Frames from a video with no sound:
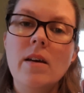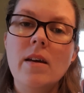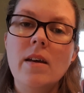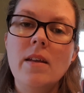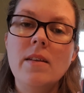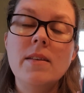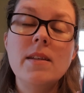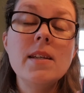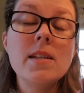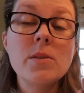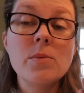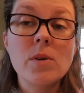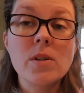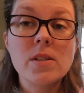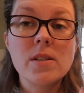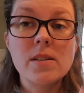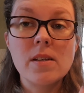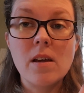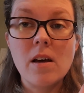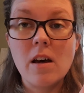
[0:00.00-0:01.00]
and this
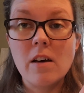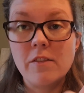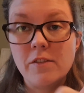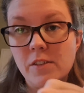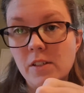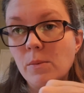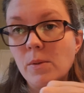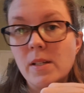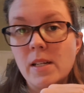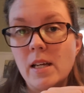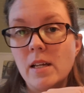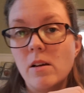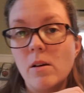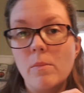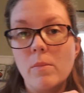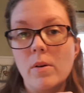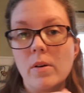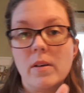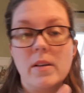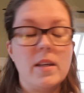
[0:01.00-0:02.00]
was after when I
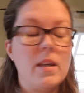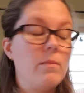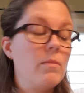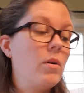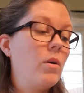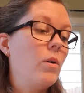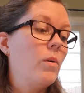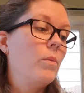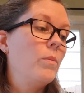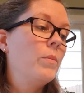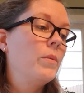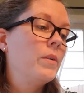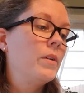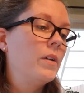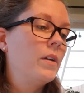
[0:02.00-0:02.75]
came home,